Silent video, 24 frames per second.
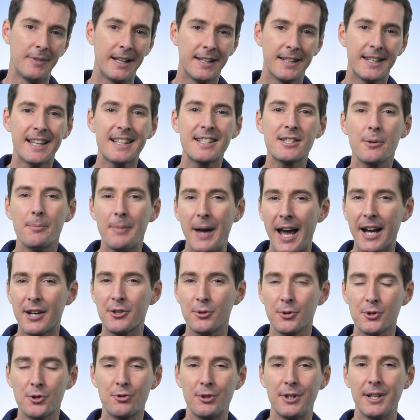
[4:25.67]
and get some
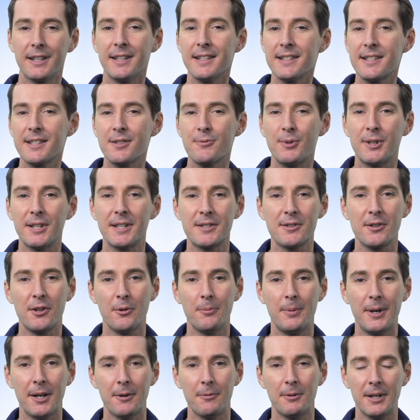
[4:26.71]
actual training. This is what it's all
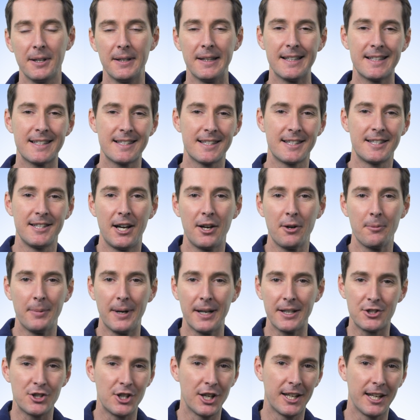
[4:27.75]
about, right? That's not
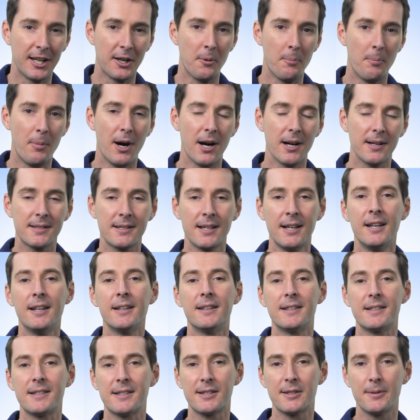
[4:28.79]
about checking a box.
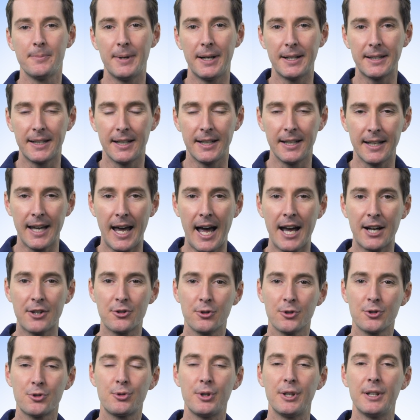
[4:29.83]
This is about getting
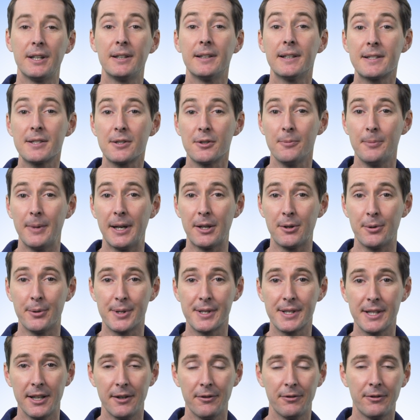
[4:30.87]
actual training that's gonna make you
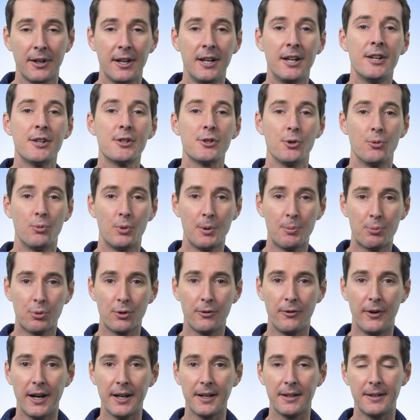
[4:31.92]
safe. So we
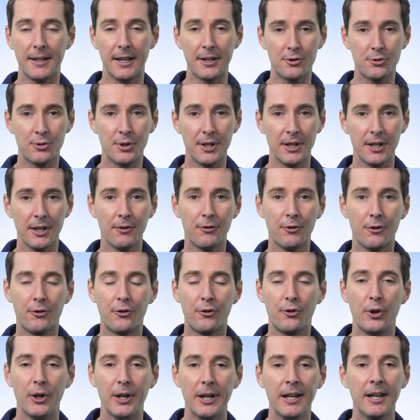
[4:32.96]
provide that training for
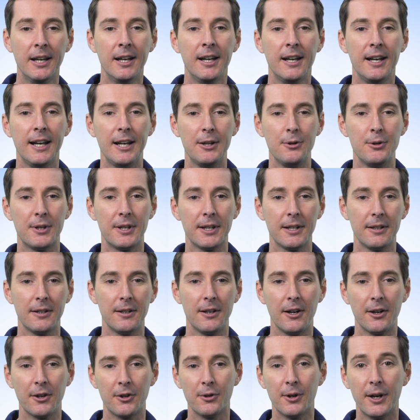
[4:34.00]
free and you can
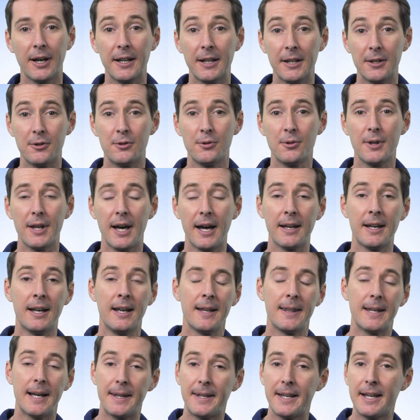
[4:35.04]
uh, go ahead and do that.
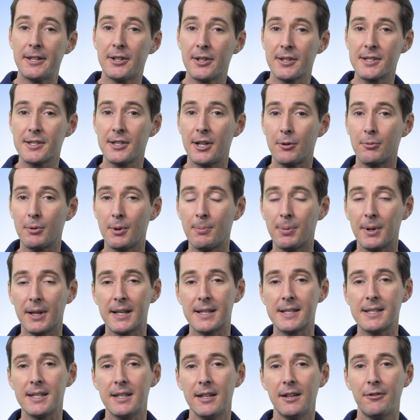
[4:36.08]
Now that does not not
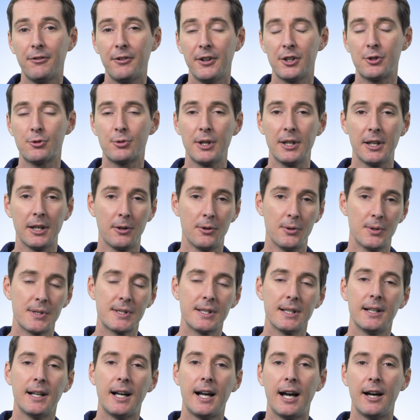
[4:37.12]
replace the FAA training. You
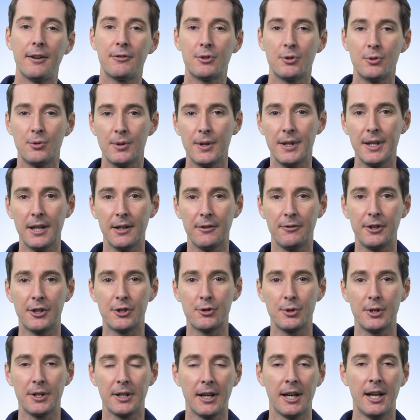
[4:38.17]
still have to do the FAA
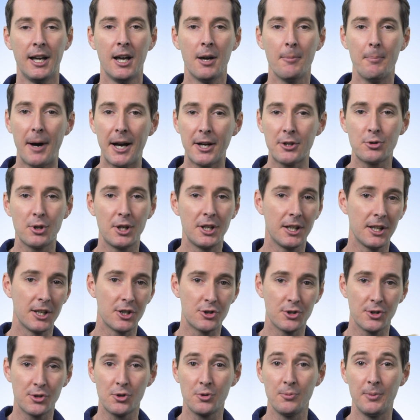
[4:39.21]
training. My training is
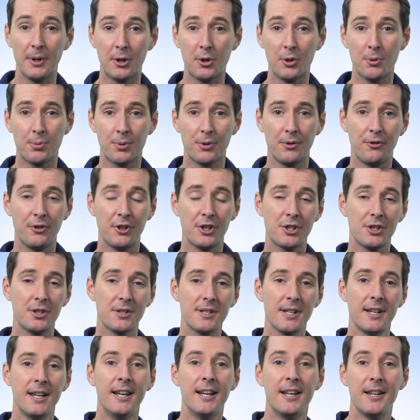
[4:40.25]
just to make you
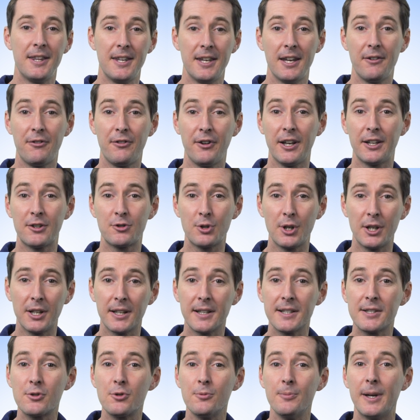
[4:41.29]
proficient. The FAA training
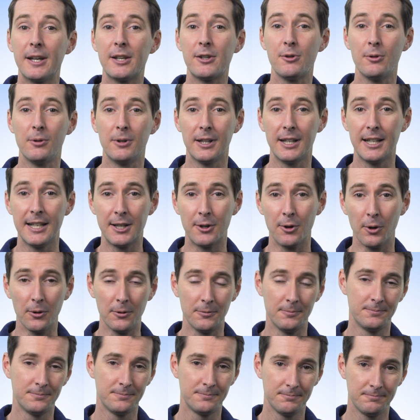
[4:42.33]
is to make you legal.
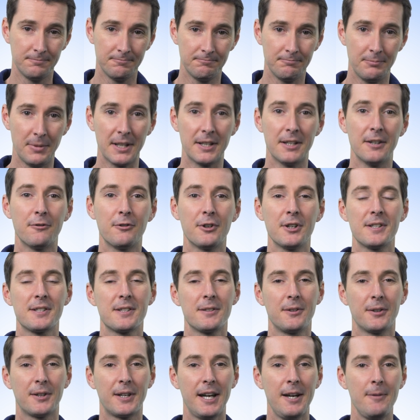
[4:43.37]
Big difference,
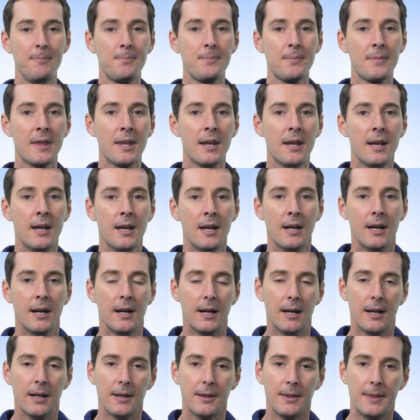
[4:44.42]
okay?
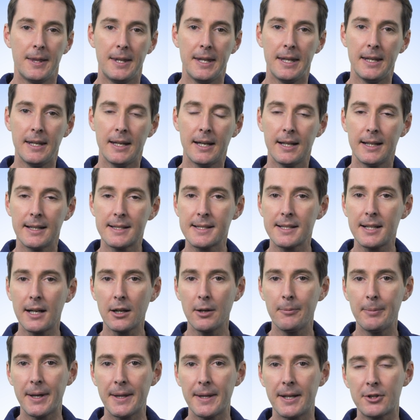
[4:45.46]
The, let's talk
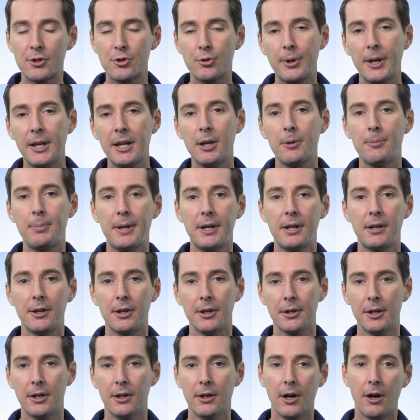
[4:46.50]
about that training
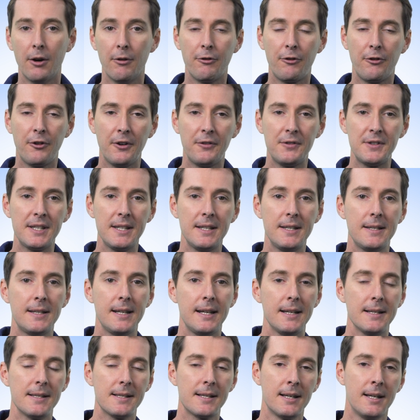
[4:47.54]
period of 15
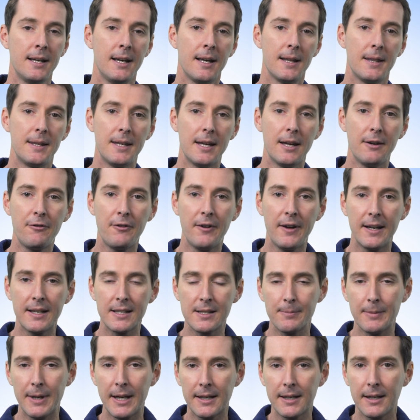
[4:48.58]
days. The FAA is
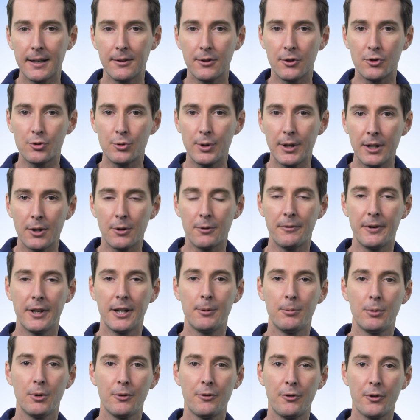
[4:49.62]
making the training
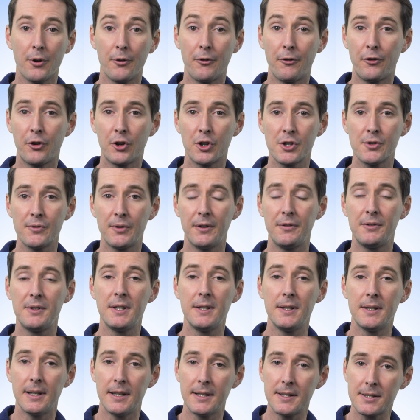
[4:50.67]
available for the first
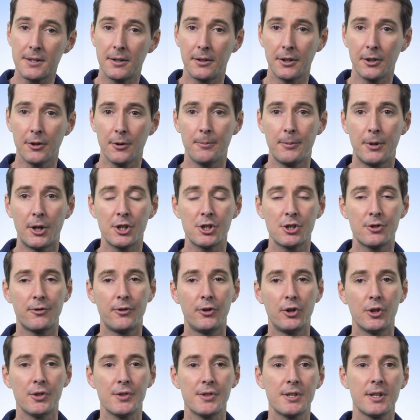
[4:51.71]
15 days, starting on March
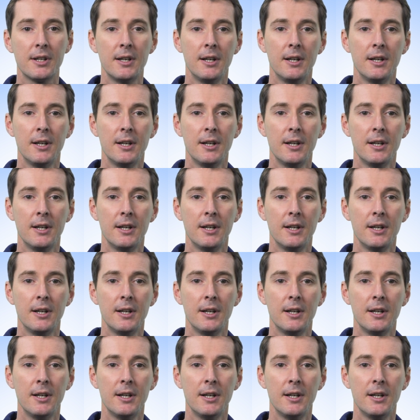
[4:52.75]
1st,